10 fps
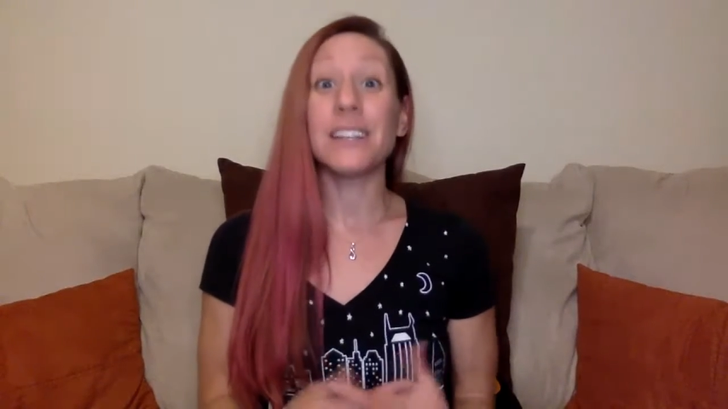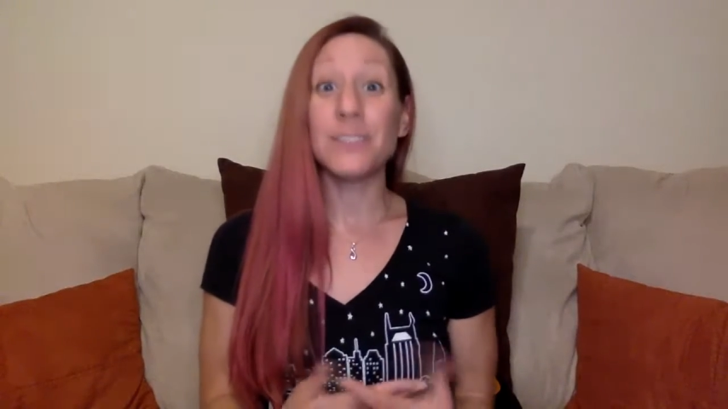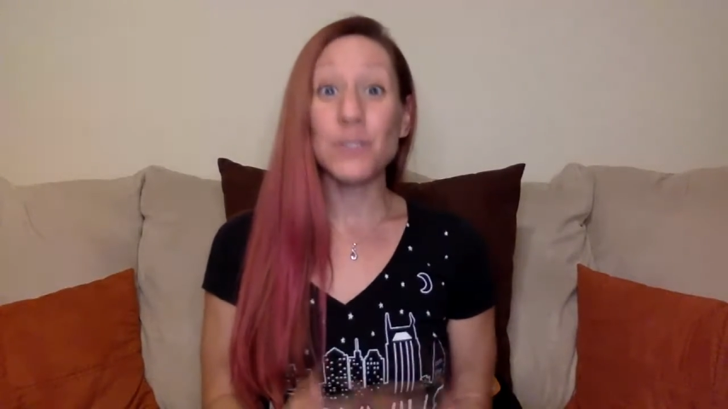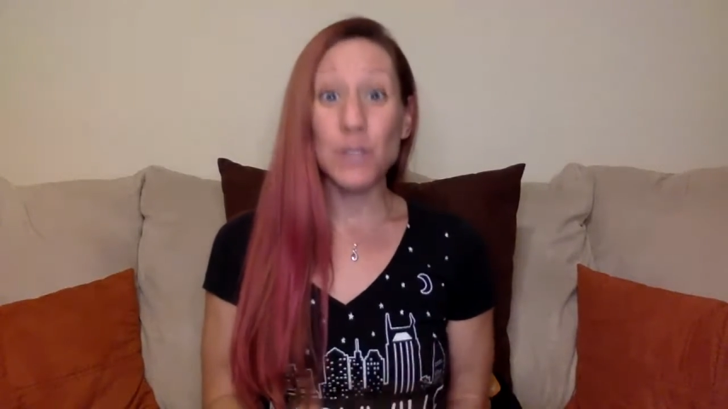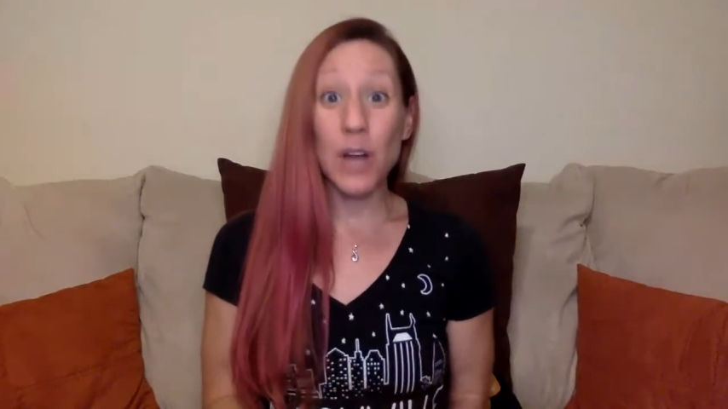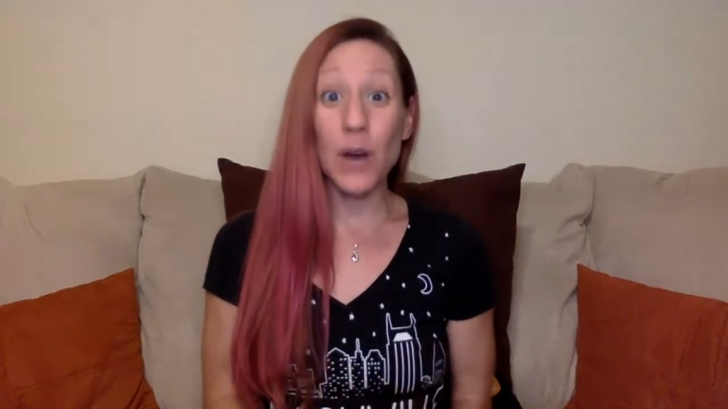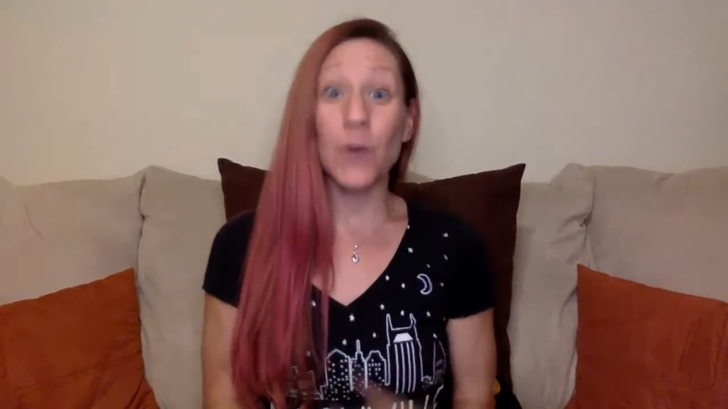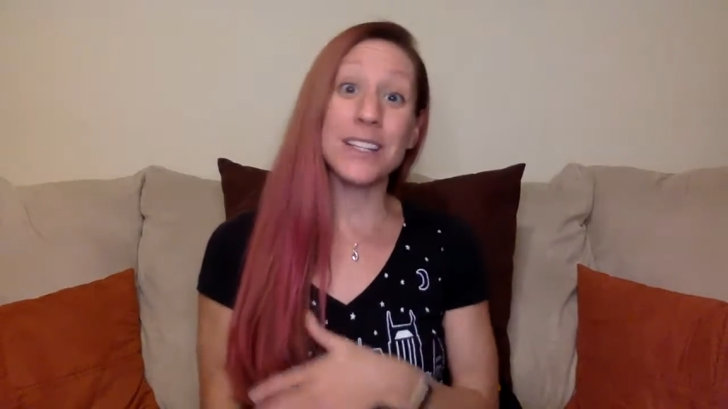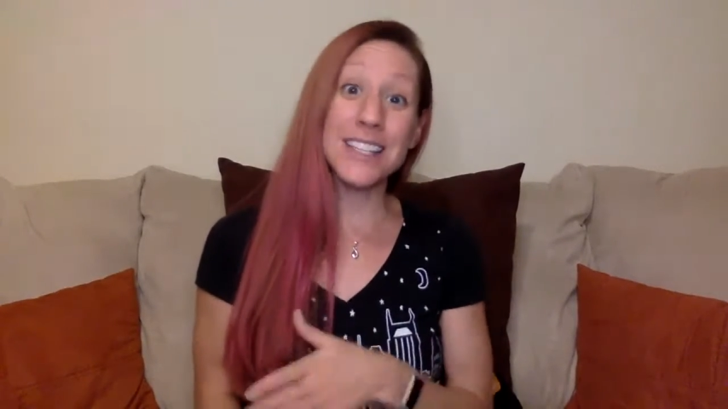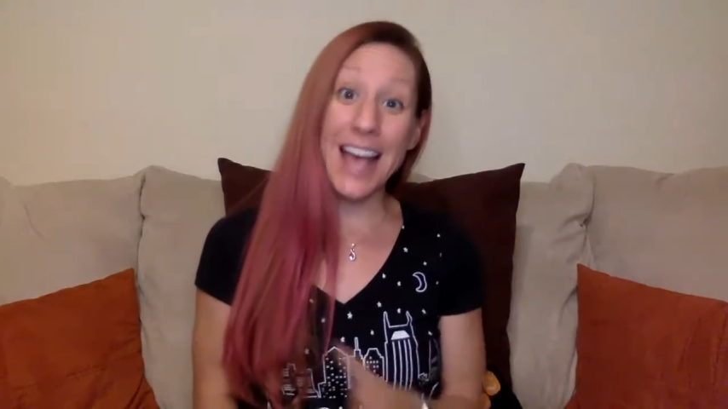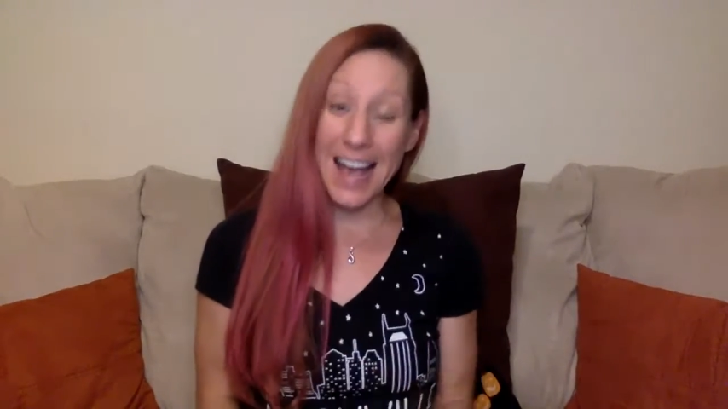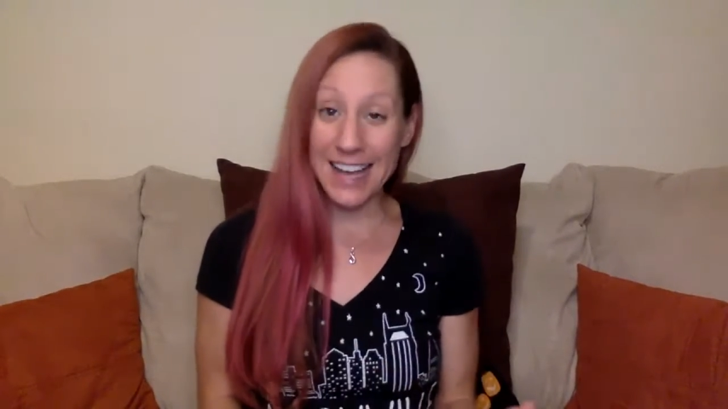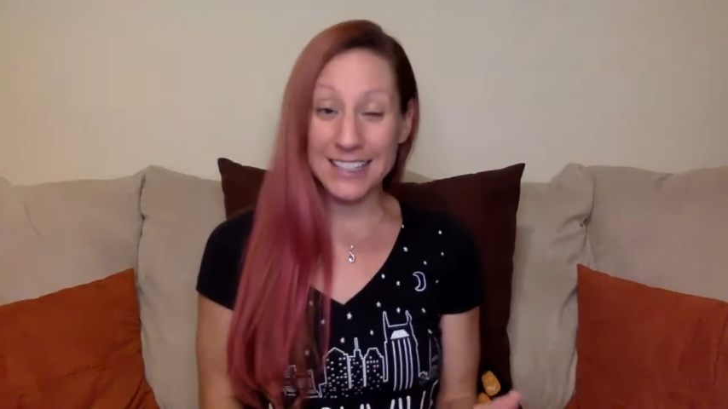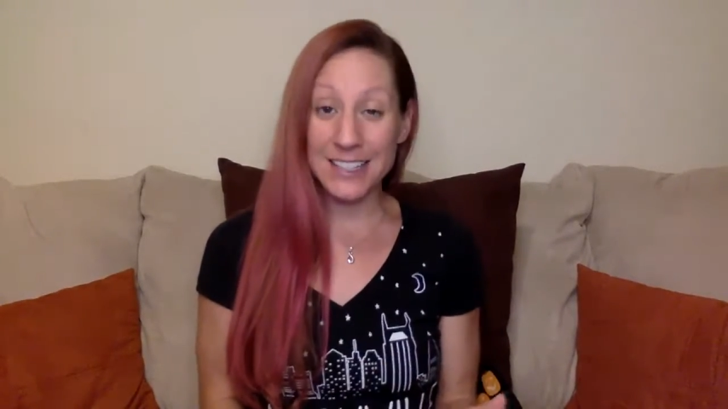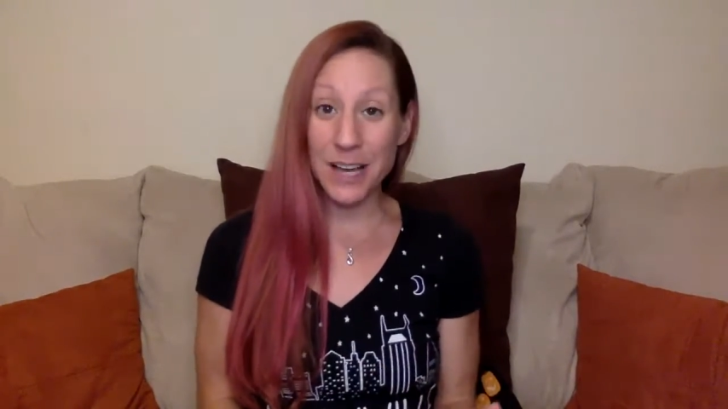So
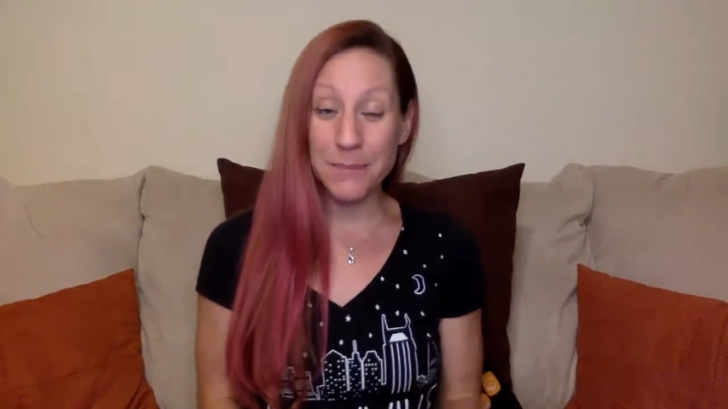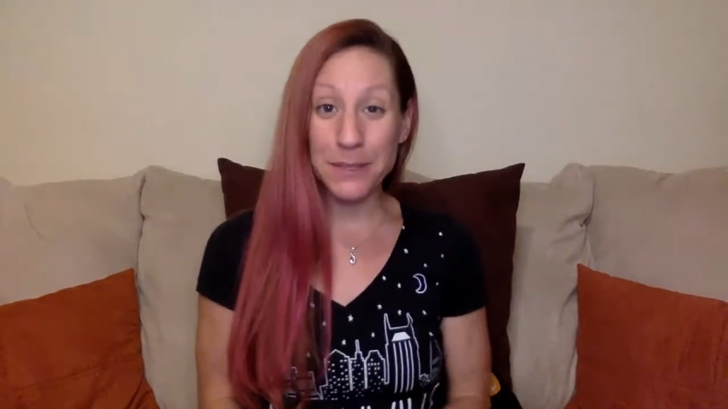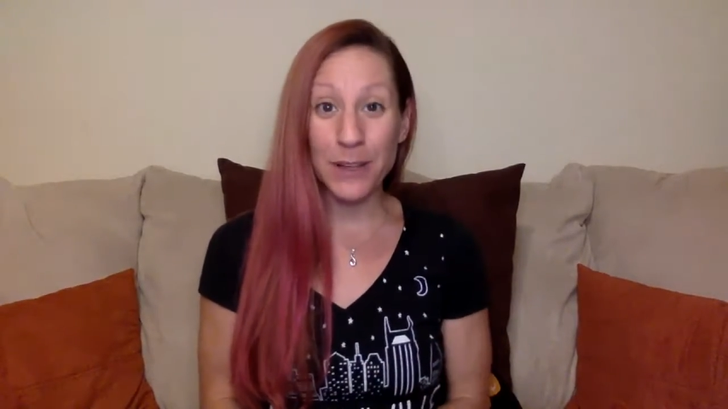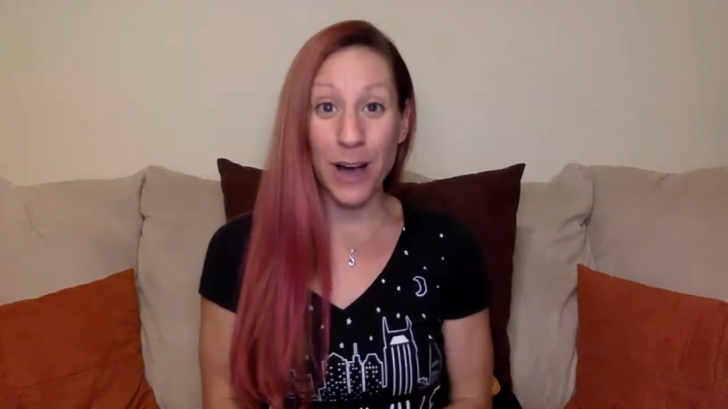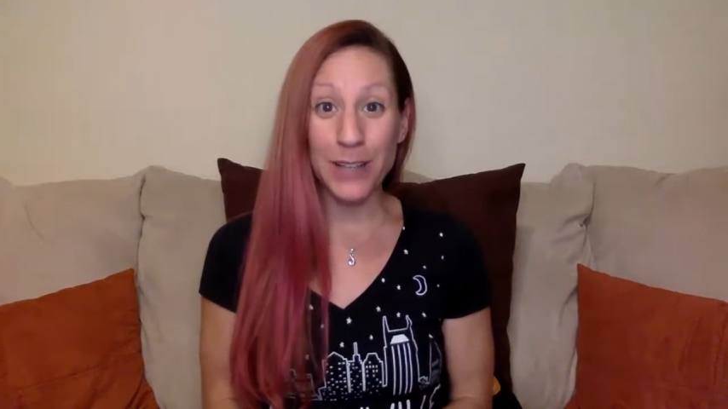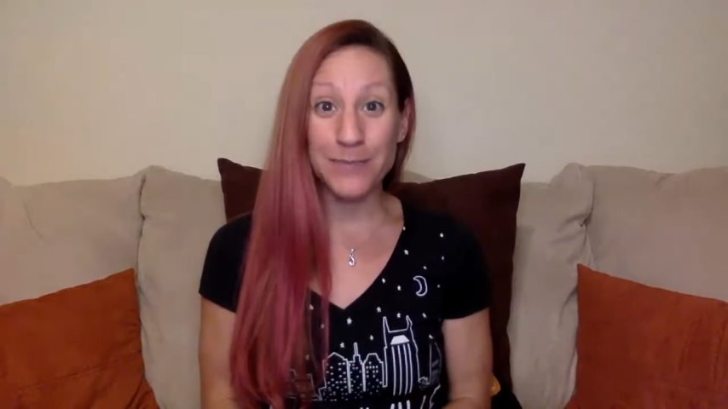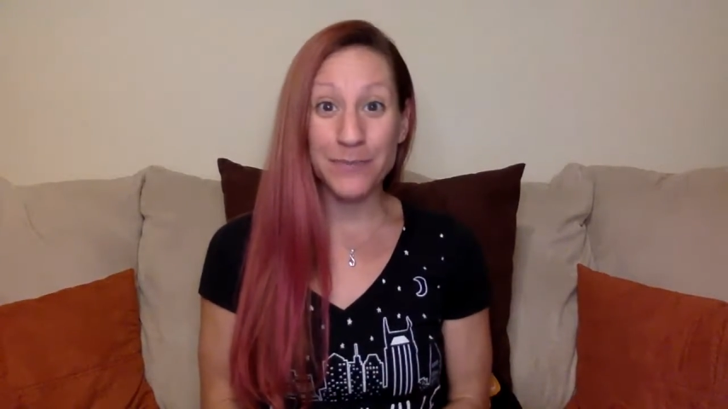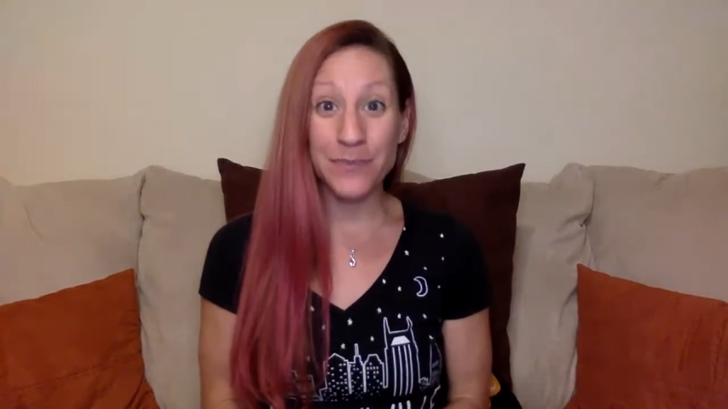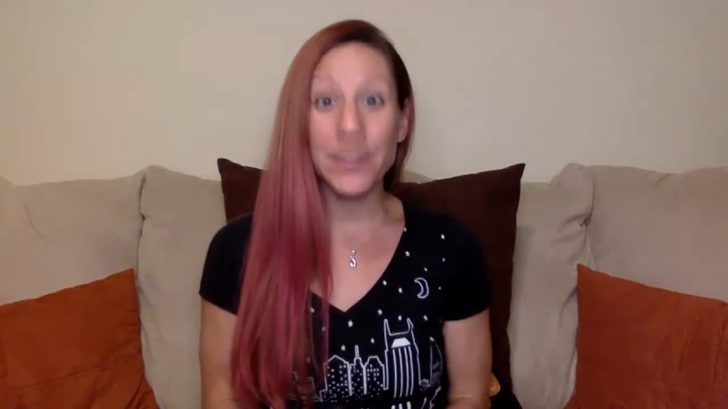tag does not belong.